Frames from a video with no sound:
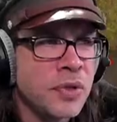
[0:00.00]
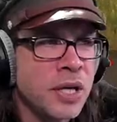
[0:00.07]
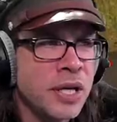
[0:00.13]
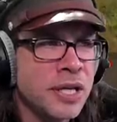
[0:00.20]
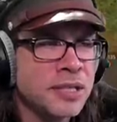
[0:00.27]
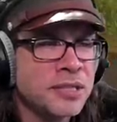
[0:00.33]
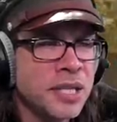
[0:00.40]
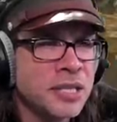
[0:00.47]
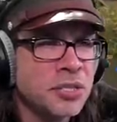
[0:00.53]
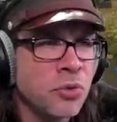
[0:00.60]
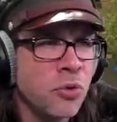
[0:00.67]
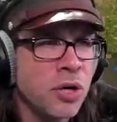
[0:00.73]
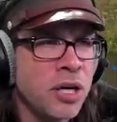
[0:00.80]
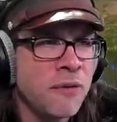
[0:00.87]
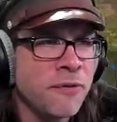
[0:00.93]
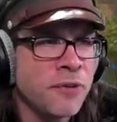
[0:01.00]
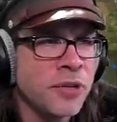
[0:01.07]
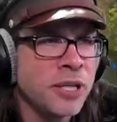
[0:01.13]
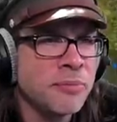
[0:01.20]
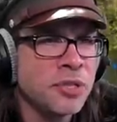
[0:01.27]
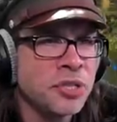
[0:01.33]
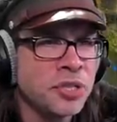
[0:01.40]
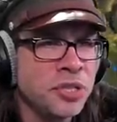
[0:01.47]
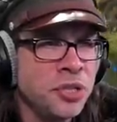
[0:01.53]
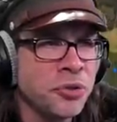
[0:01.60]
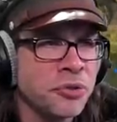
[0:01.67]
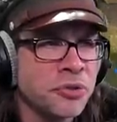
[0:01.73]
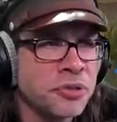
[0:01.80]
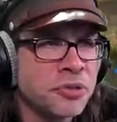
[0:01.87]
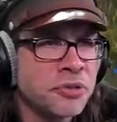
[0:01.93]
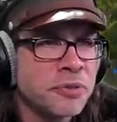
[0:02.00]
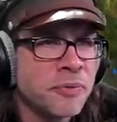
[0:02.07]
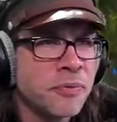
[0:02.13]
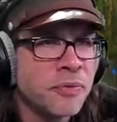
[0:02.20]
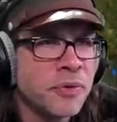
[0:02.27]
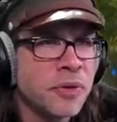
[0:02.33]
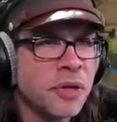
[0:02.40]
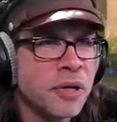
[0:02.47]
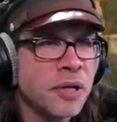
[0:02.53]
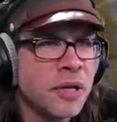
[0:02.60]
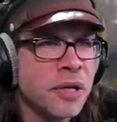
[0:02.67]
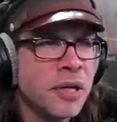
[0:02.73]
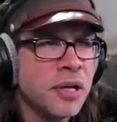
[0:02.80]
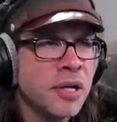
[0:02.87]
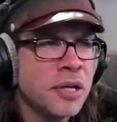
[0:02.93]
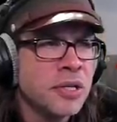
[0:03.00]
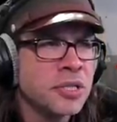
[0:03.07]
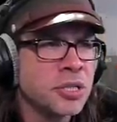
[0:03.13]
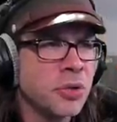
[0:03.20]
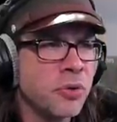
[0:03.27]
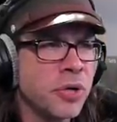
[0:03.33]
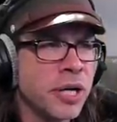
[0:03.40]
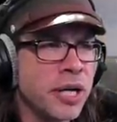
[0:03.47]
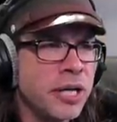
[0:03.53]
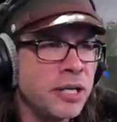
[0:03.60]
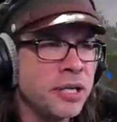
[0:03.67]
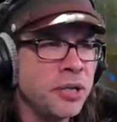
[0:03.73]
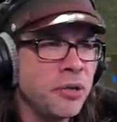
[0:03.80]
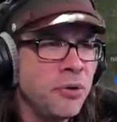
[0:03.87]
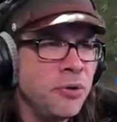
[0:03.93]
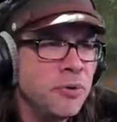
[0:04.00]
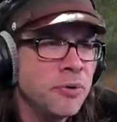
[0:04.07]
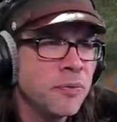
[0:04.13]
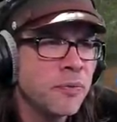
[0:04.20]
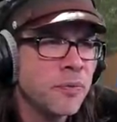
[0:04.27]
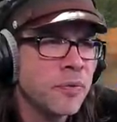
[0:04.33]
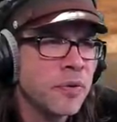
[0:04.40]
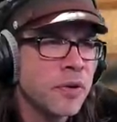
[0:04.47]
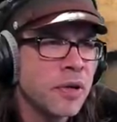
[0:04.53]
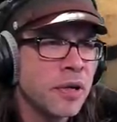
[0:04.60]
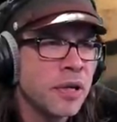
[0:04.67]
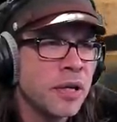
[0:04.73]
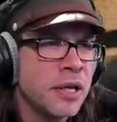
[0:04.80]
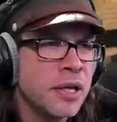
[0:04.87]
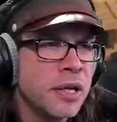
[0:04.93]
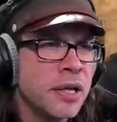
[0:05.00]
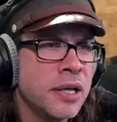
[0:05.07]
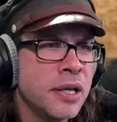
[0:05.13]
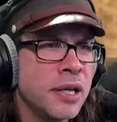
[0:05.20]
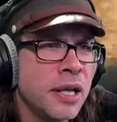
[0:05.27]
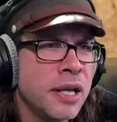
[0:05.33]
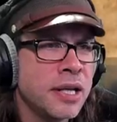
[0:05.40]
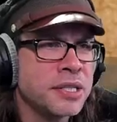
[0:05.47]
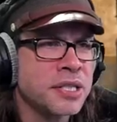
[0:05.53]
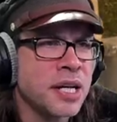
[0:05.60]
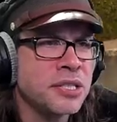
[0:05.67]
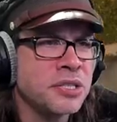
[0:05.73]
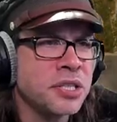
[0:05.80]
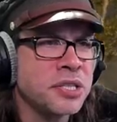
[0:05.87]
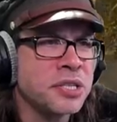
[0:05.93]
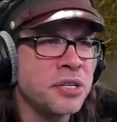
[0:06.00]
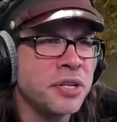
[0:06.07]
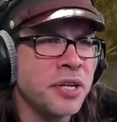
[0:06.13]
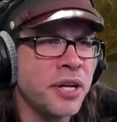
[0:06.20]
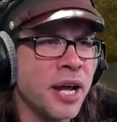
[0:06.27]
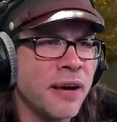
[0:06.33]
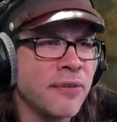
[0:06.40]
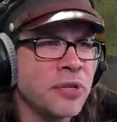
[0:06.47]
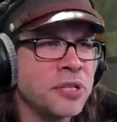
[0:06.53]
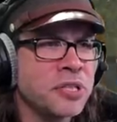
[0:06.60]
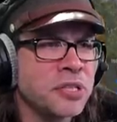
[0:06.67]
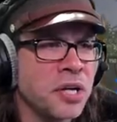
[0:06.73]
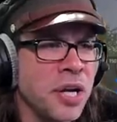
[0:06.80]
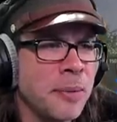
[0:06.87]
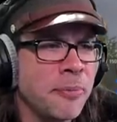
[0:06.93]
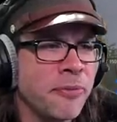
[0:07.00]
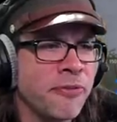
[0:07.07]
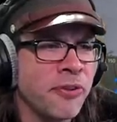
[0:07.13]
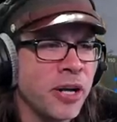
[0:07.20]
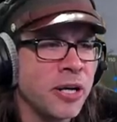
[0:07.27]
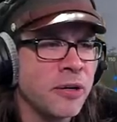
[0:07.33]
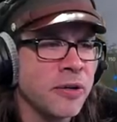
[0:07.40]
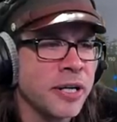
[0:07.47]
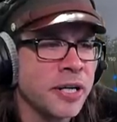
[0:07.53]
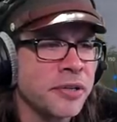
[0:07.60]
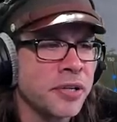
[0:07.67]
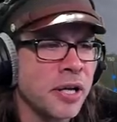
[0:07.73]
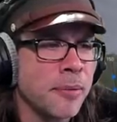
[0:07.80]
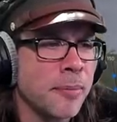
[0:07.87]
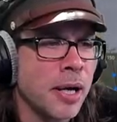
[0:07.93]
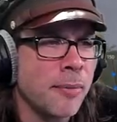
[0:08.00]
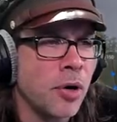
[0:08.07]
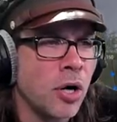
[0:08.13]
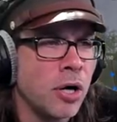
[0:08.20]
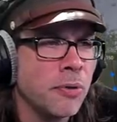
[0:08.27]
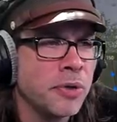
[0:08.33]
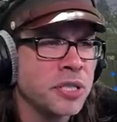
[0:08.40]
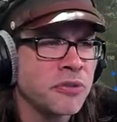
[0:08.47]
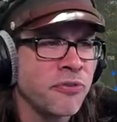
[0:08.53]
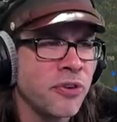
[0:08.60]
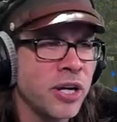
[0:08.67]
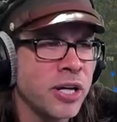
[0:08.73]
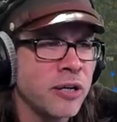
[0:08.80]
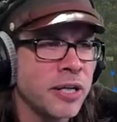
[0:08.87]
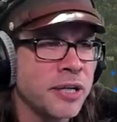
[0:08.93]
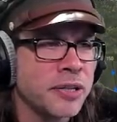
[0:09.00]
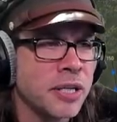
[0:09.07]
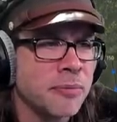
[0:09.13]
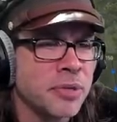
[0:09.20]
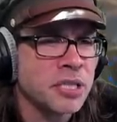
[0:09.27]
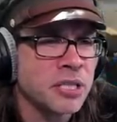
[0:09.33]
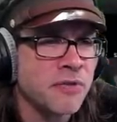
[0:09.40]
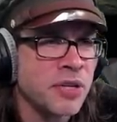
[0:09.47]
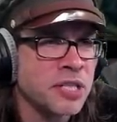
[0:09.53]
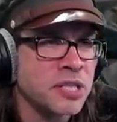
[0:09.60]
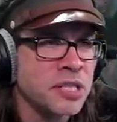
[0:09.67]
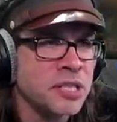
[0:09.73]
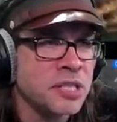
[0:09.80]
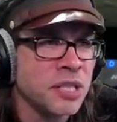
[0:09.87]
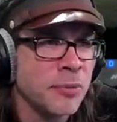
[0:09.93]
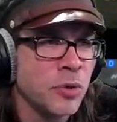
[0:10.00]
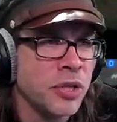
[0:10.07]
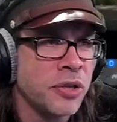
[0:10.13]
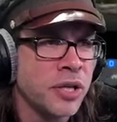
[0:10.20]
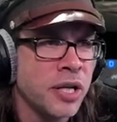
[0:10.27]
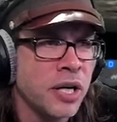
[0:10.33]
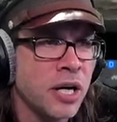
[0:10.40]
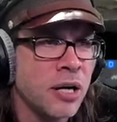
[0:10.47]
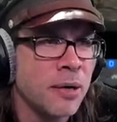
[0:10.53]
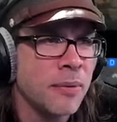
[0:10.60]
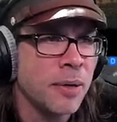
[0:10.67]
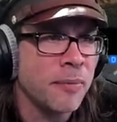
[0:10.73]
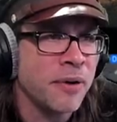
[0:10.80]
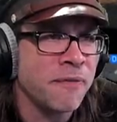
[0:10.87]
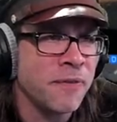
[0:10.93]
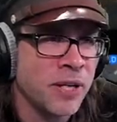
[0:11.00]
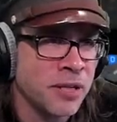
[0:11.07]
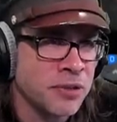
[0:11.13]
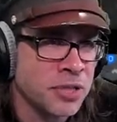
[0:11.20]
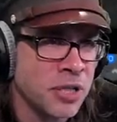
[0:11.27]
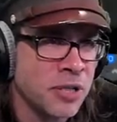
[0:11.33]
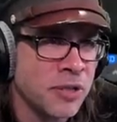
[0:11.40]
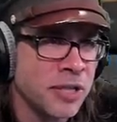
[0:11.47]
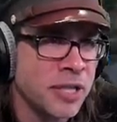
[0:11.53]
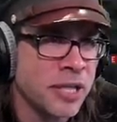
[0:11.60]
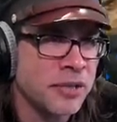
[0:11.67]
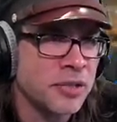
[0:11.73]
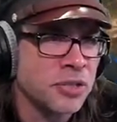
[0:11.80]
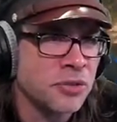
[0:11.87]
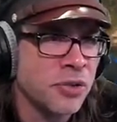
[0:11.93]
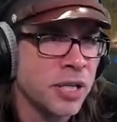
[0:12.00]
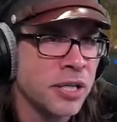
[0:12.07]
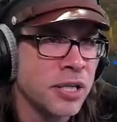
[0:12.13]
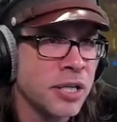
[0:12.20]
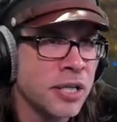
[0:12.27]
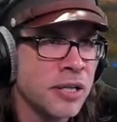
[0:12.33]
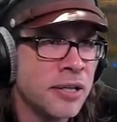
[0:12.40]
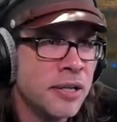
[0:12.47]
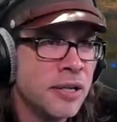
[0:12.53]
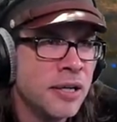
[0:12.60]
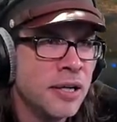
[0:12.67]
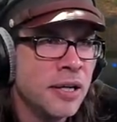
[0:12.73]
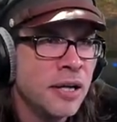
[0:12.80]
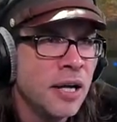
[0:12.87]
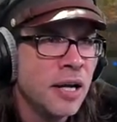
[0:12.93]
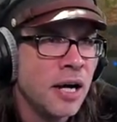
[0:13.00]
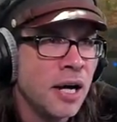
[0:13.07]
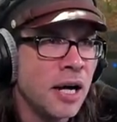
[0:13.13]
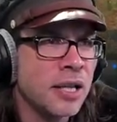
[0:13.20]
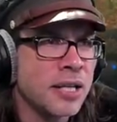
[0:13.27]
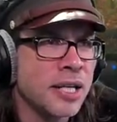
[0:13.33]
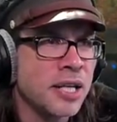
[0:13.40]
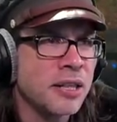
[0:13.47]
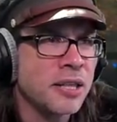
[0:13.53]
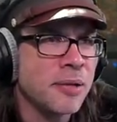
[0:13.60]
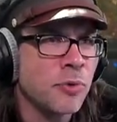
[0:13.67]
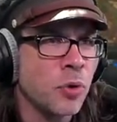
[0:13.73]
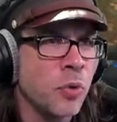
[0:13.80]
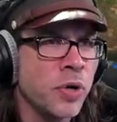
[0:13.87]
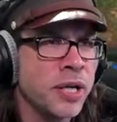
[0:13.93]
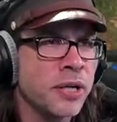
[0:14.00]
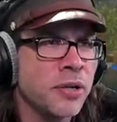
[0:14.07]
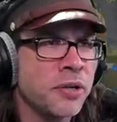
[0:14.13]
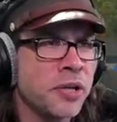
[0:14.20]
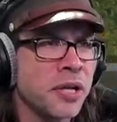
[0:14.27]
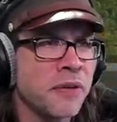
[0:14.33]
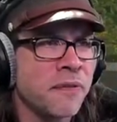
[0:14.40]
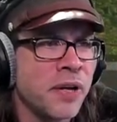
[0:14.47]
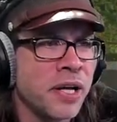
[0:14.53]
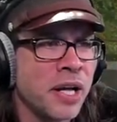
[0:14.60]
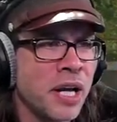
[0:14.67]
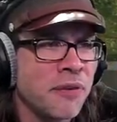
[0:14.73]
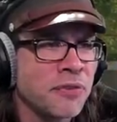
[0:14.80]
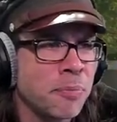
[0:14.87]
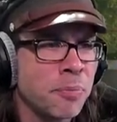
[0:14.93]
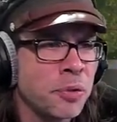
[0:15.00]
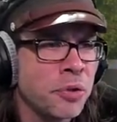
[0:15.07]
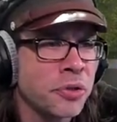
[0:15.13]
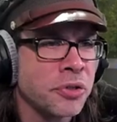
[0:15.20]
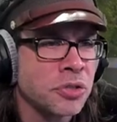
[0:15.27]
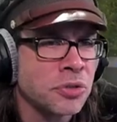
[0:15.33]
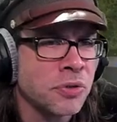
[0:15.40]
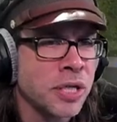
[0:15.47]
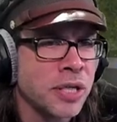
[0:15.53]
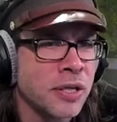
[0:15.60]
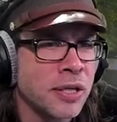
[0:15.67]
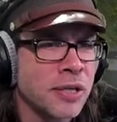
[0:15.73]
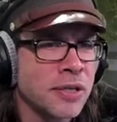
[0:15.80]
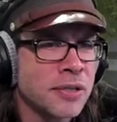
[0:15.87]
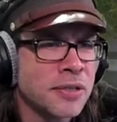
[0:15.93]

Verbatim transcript: And it takes a while for them to shoot. So what I do is I just never stop firing them. I'm always firing them. if I see someone there and my finger's already on the trigger, I'll get them quicker than if I have to pull the trigger.